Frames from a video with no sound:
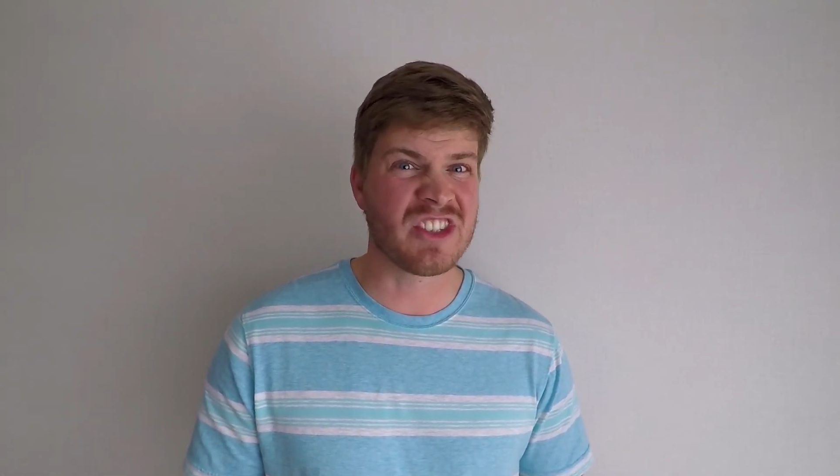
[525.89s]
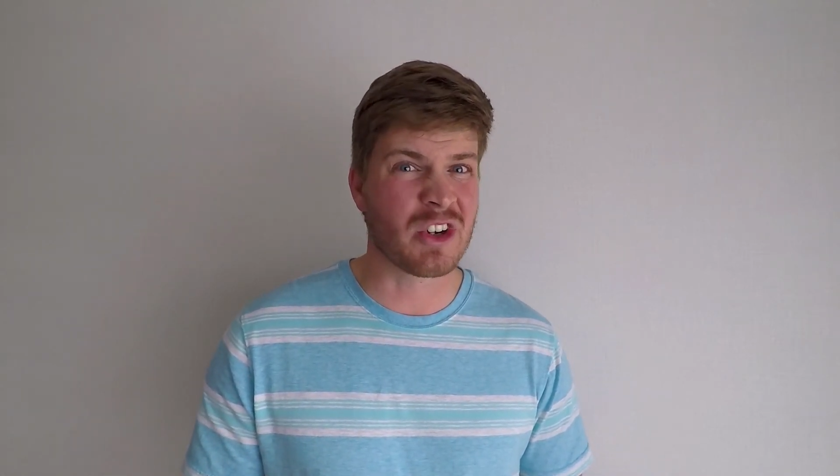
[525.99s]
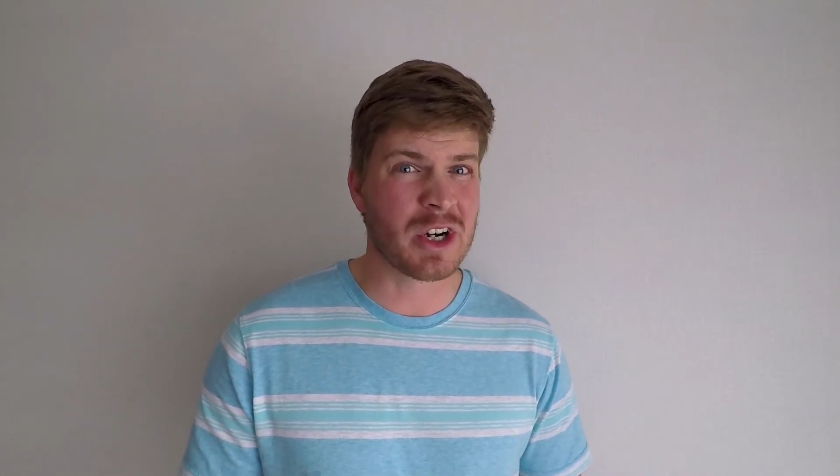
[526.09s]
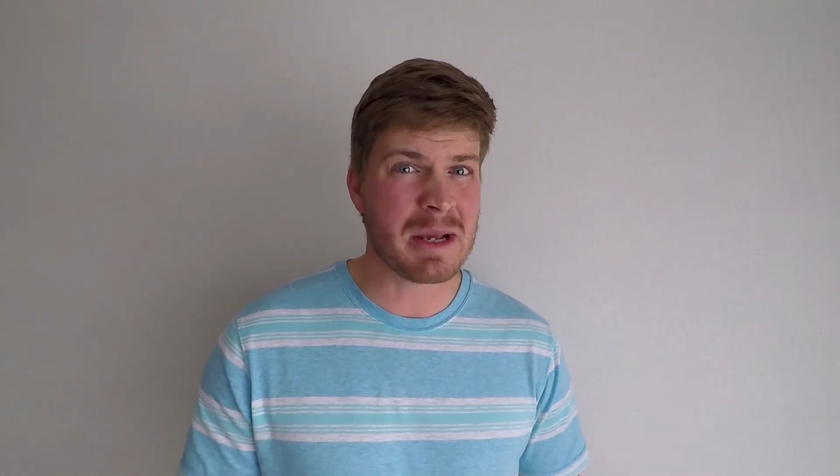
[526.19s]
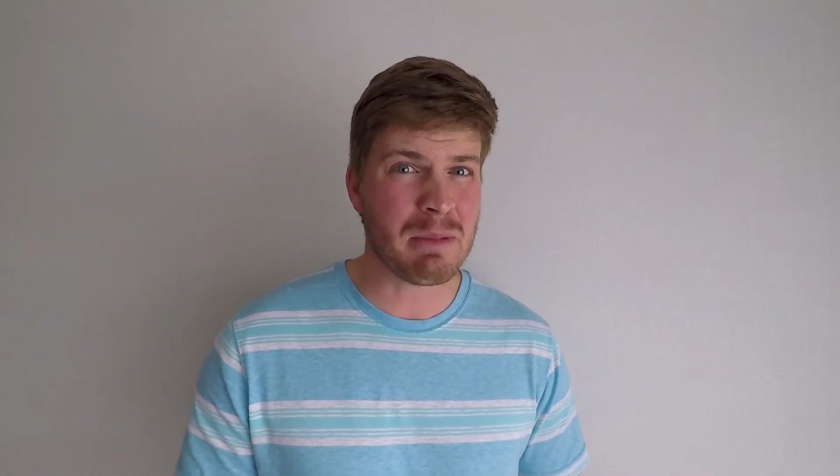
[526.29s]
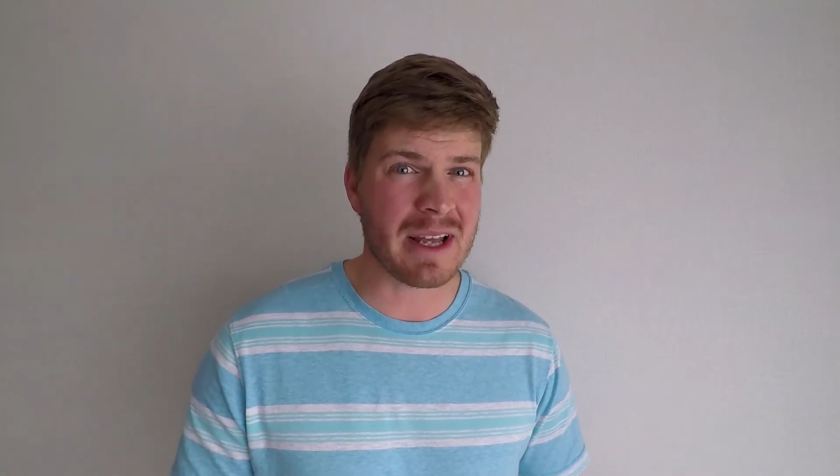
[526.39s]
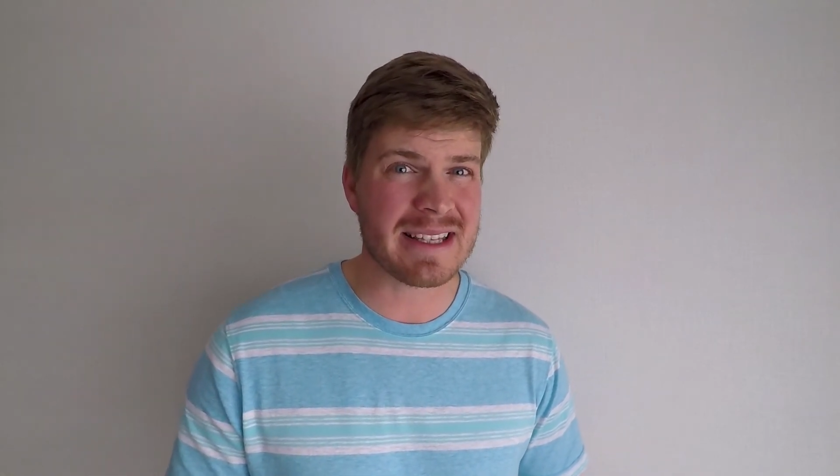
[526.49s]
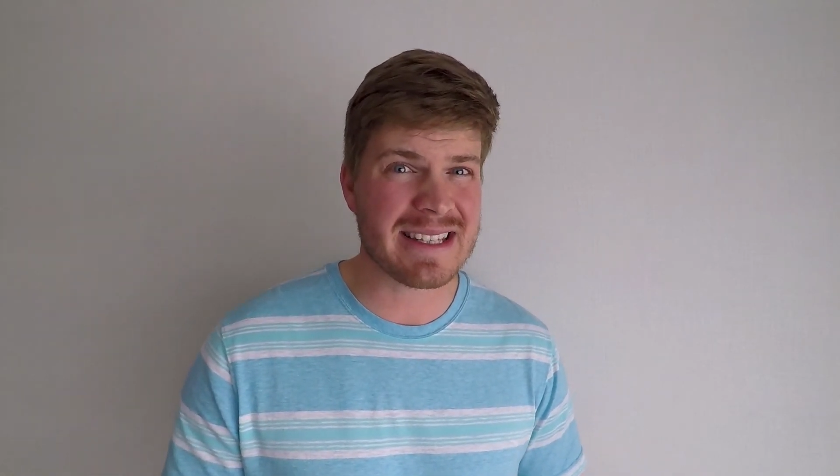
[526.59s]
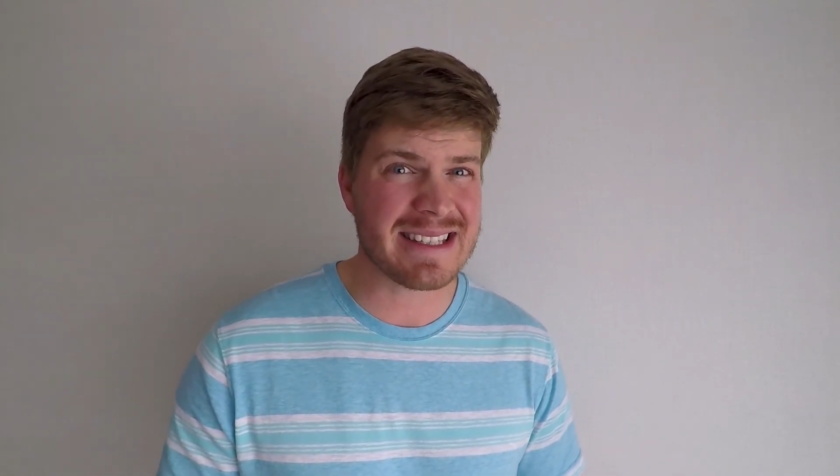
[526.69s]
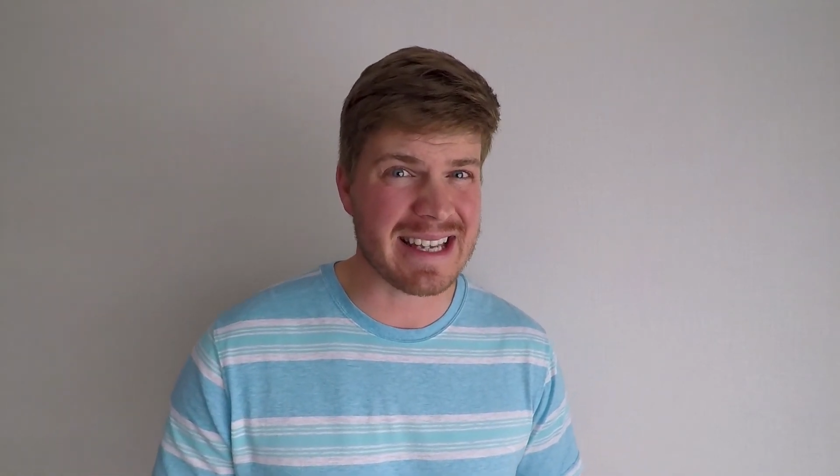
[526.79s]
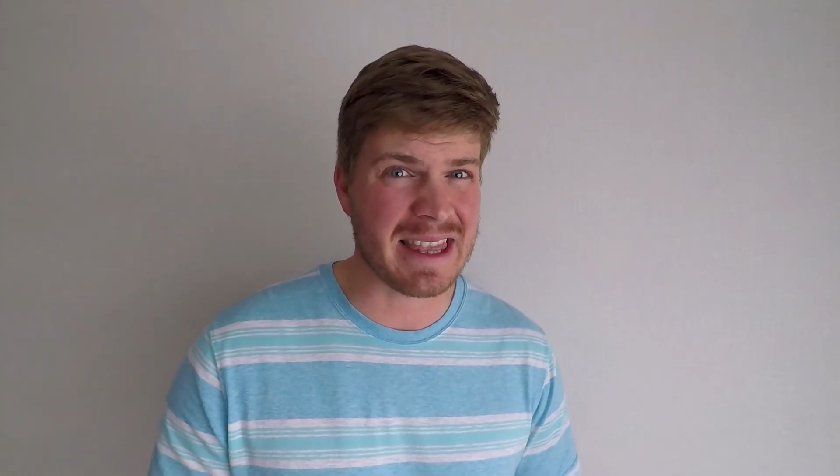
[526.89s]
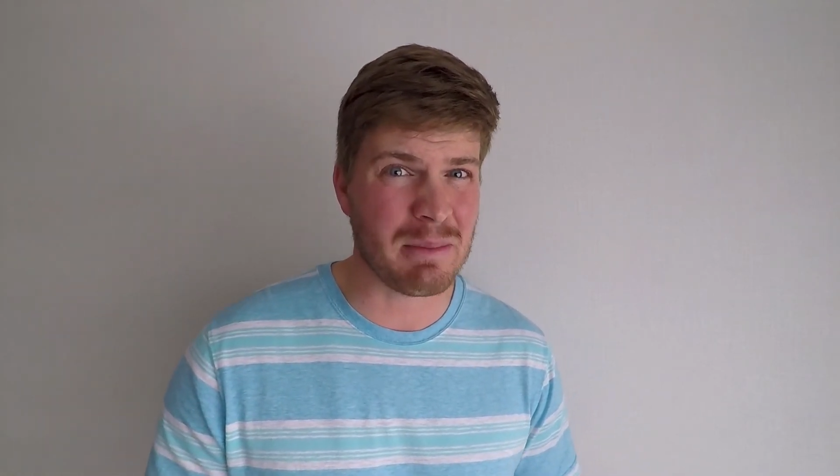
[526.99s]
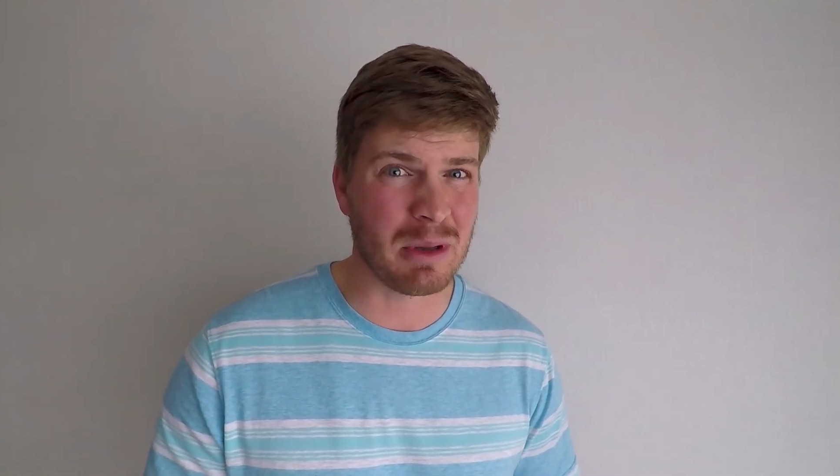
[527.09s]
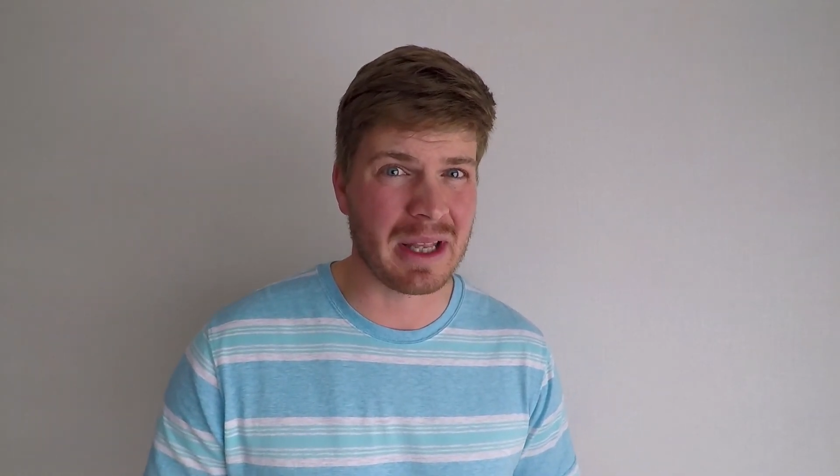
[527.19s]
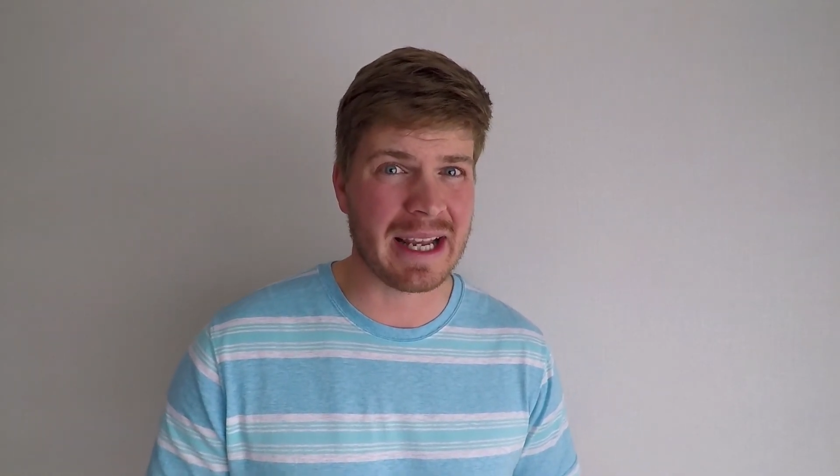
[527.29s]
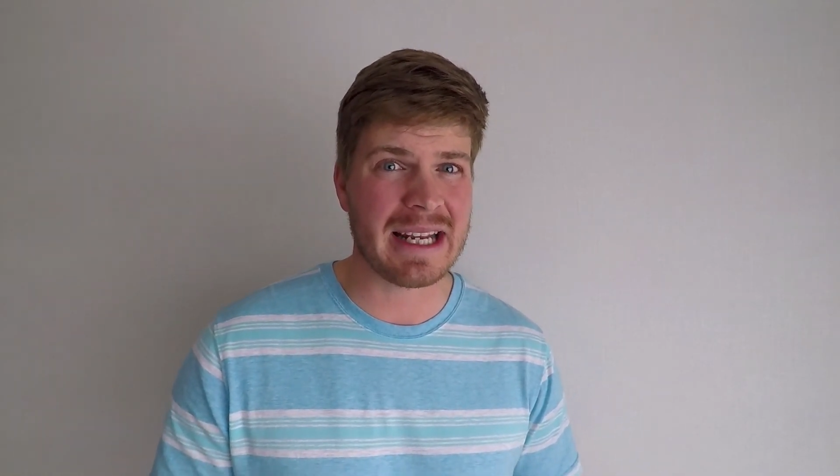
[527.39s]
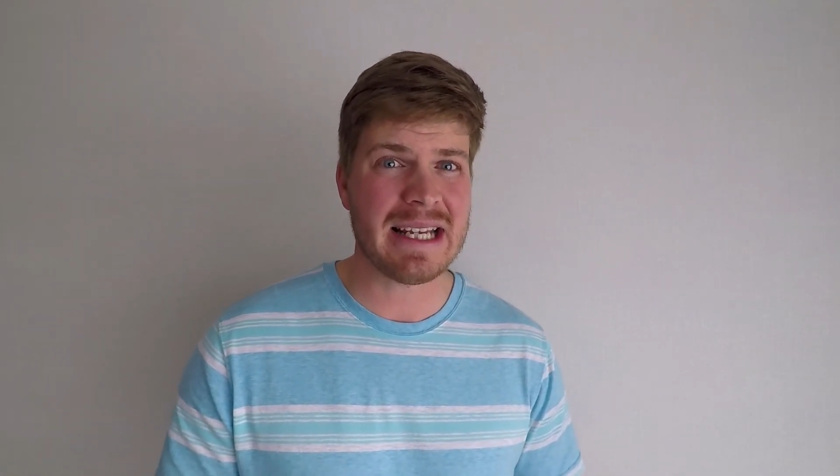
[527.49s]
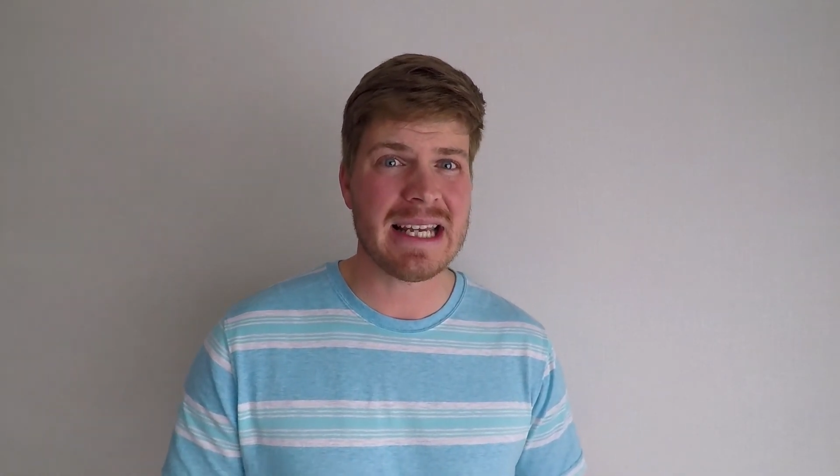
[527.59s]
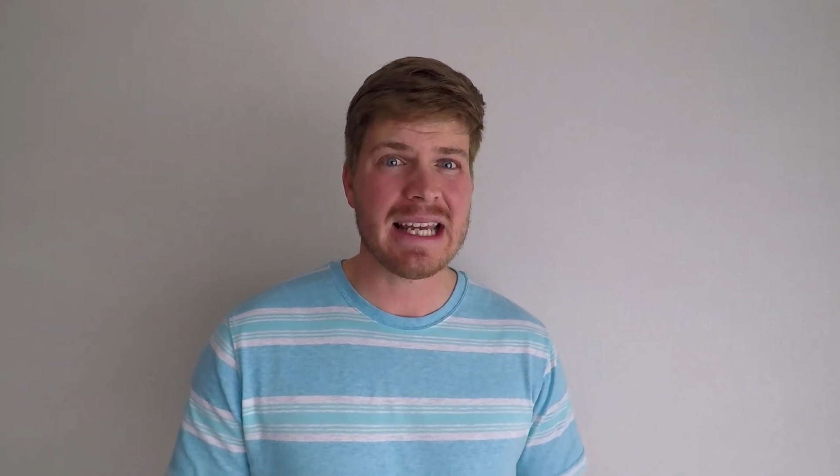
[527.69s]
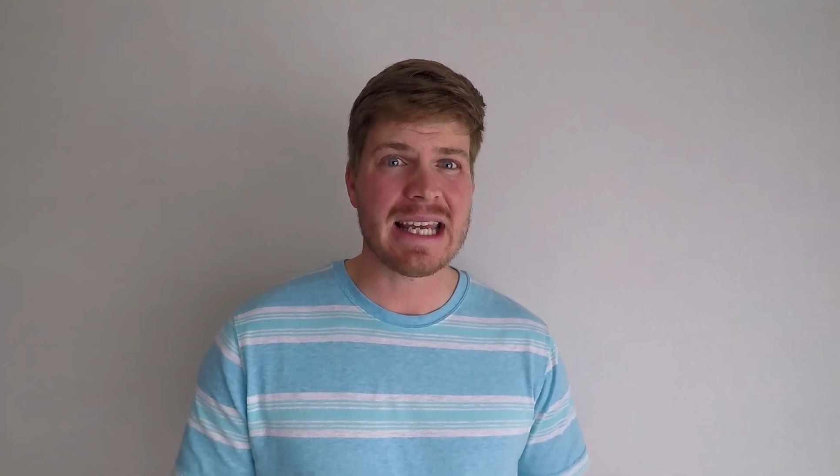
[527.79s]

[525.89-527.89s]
dirty places in the plane